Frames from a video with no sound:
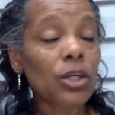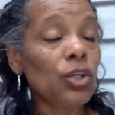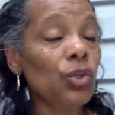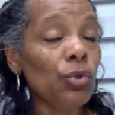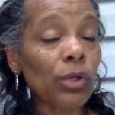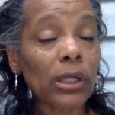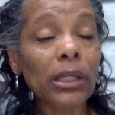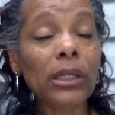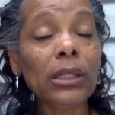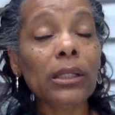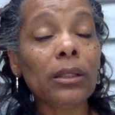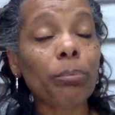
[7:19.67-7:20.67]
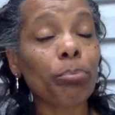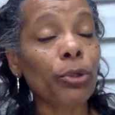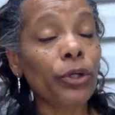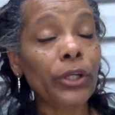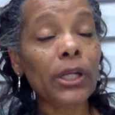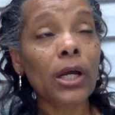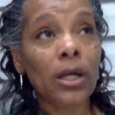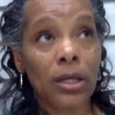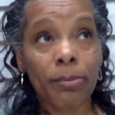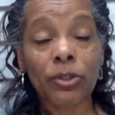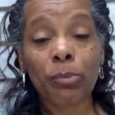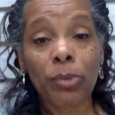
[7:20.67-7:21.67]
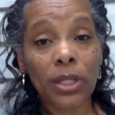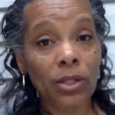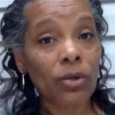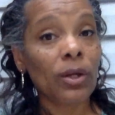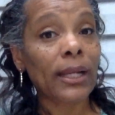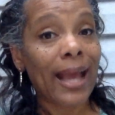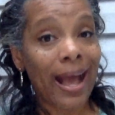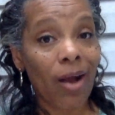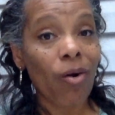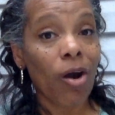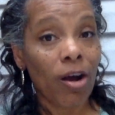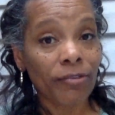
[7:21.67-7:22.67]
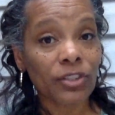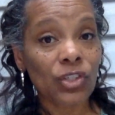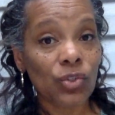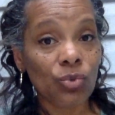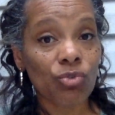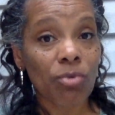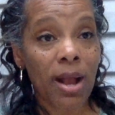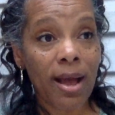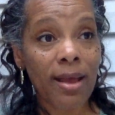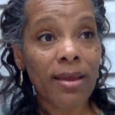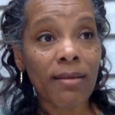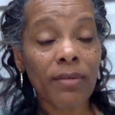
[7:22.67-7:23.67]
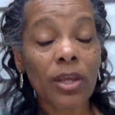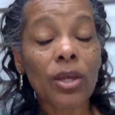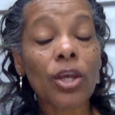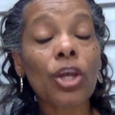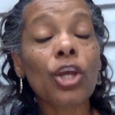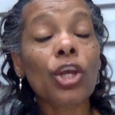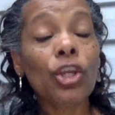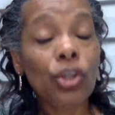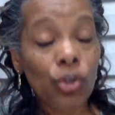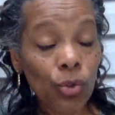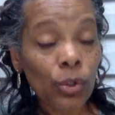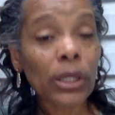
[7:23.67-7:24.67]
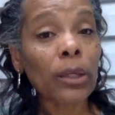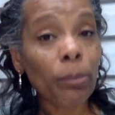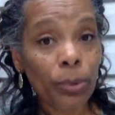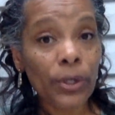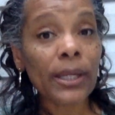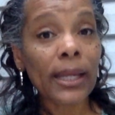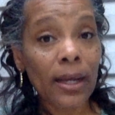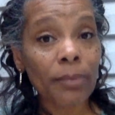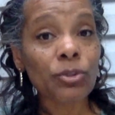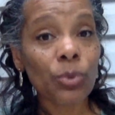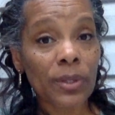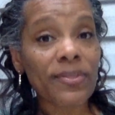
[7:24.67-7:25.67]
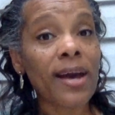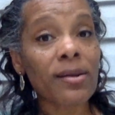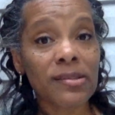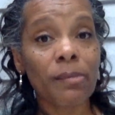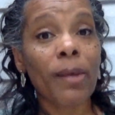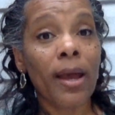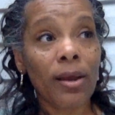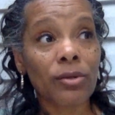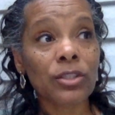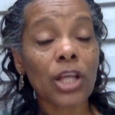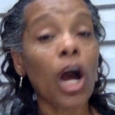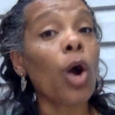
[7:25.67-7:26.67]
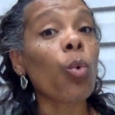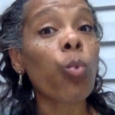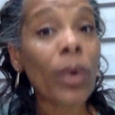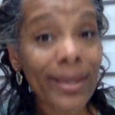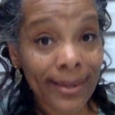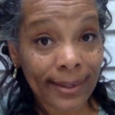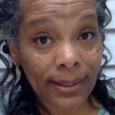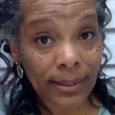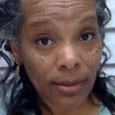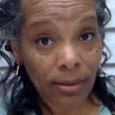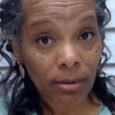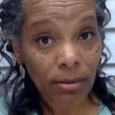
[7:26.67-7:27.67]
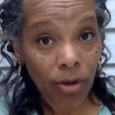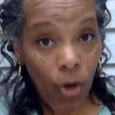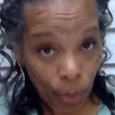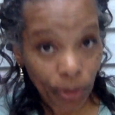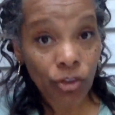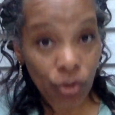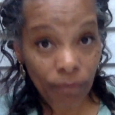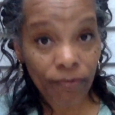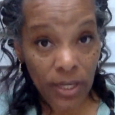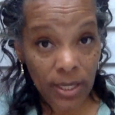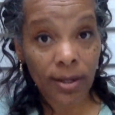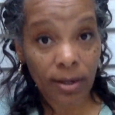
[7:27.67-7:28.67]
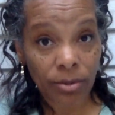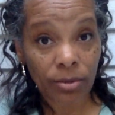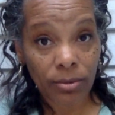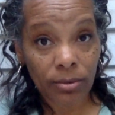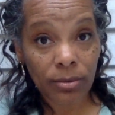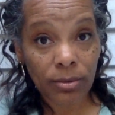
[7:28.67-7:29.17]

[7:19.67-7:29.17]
you can put up, depending on how often you drive, you can put up to 1,000 miles a week on your vehicle.